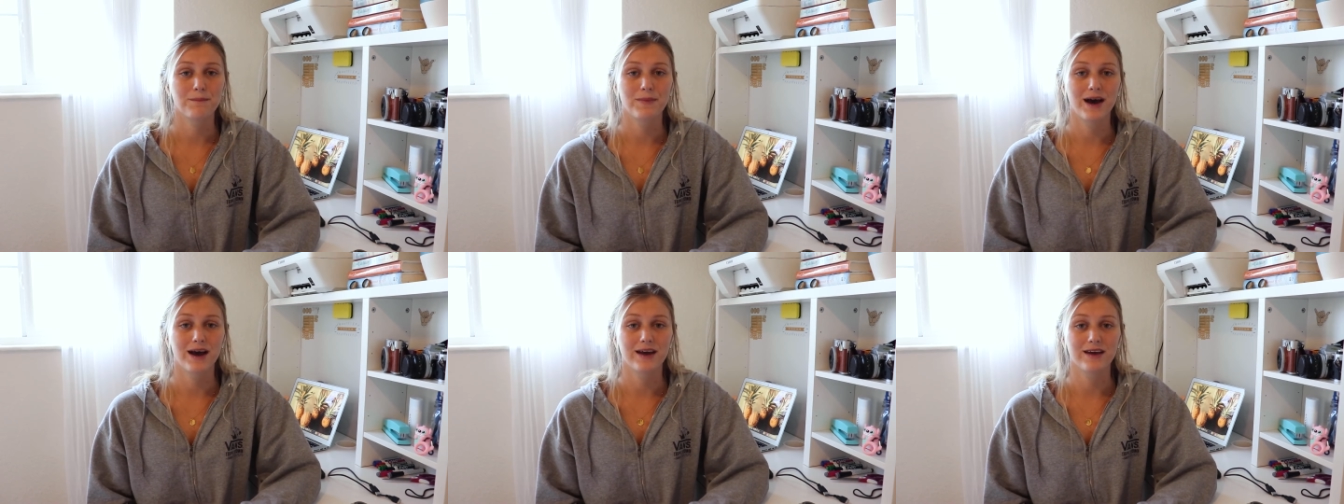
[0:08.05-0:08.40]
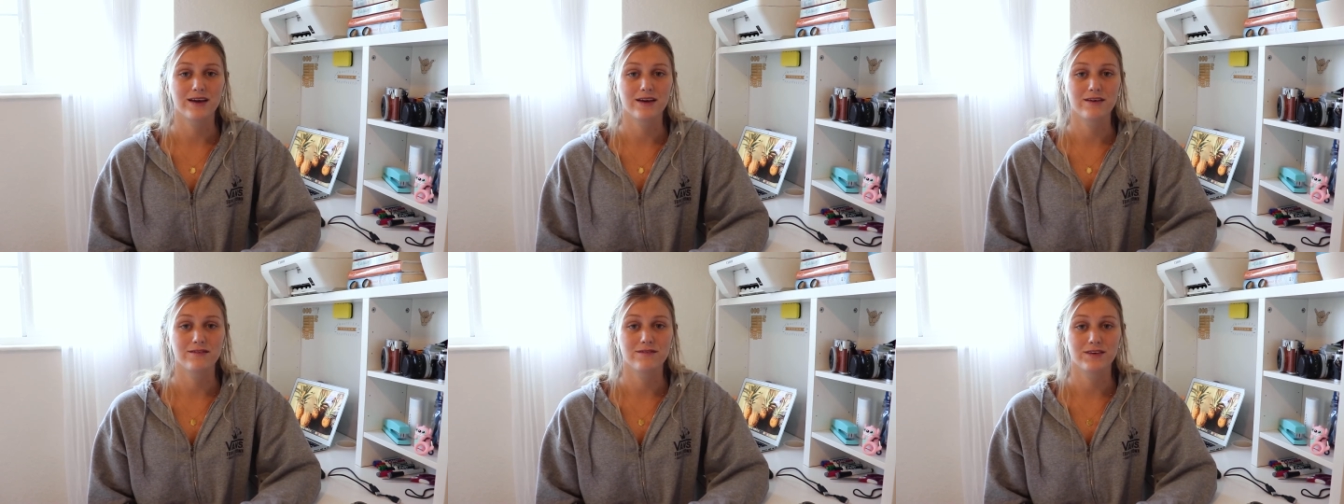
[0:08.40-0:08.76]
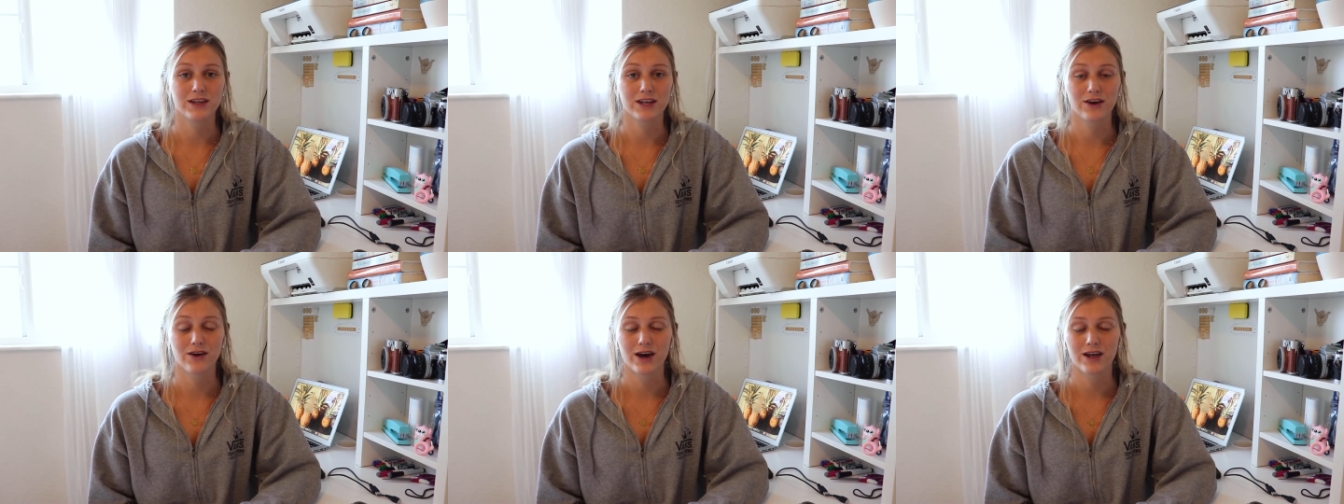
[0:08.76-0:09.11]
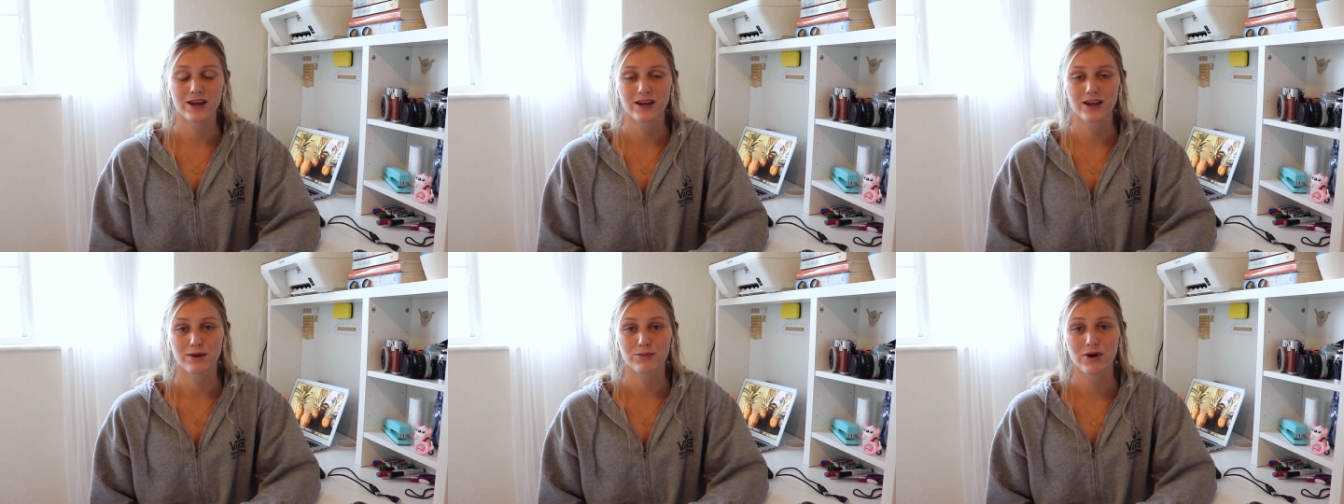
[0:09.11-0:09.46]
my video
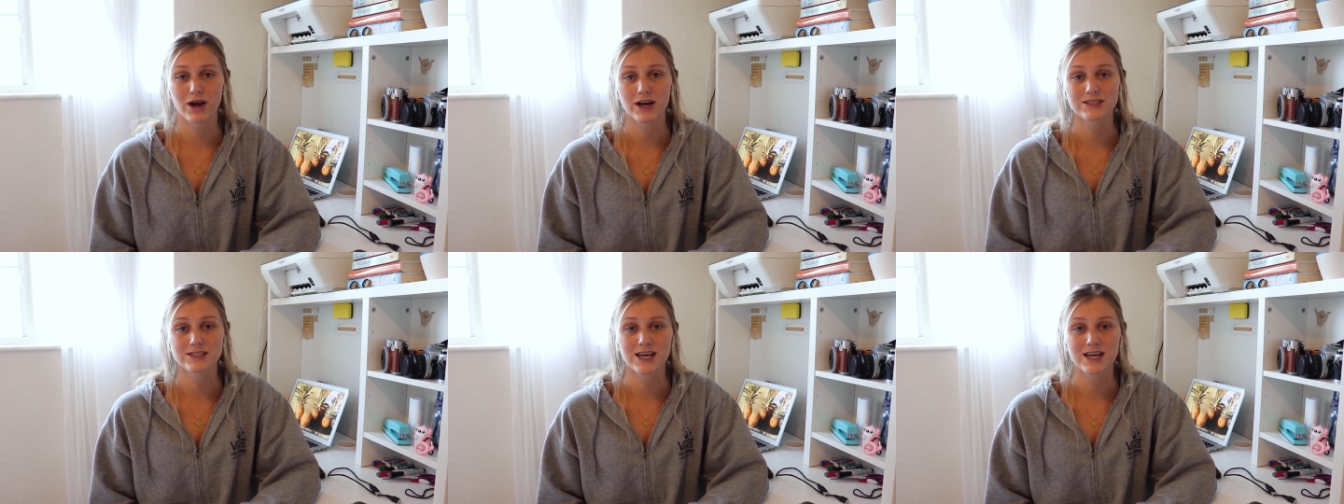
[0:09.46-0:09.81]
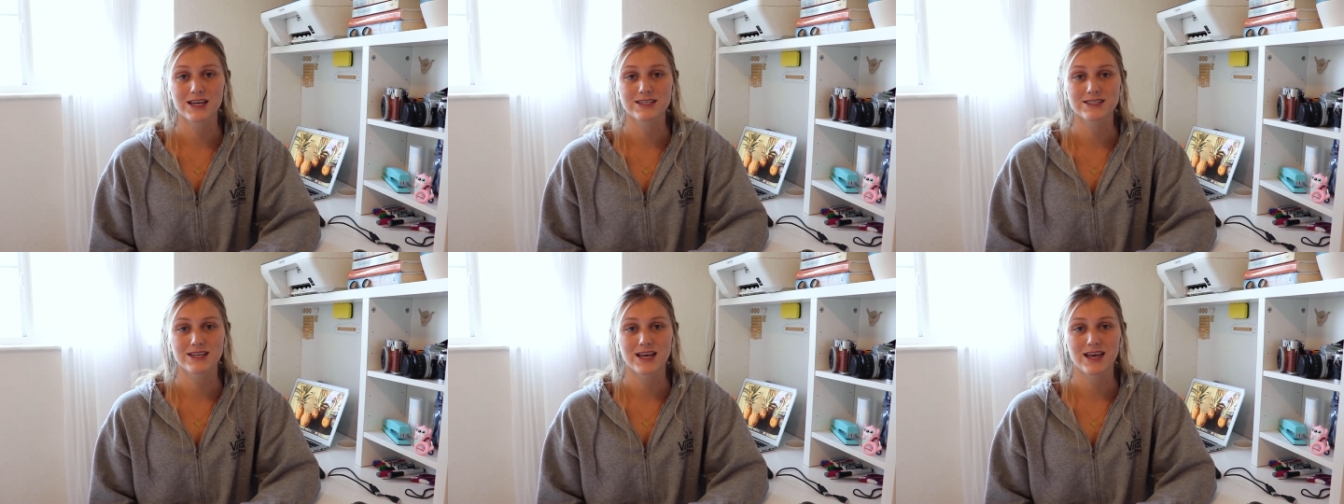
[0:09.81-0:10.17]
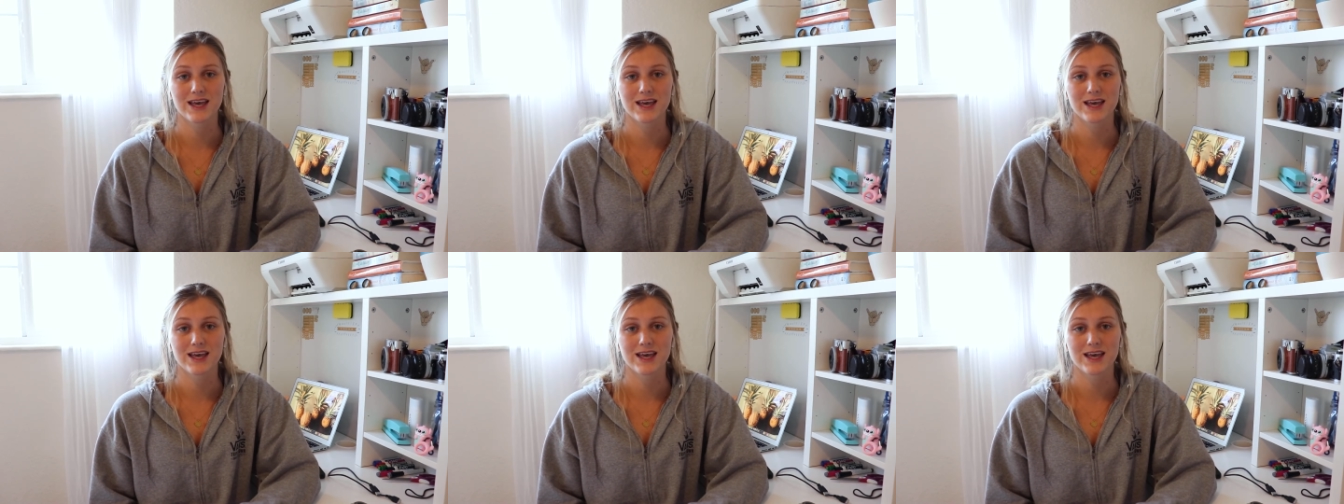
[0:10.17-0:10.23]
editing process,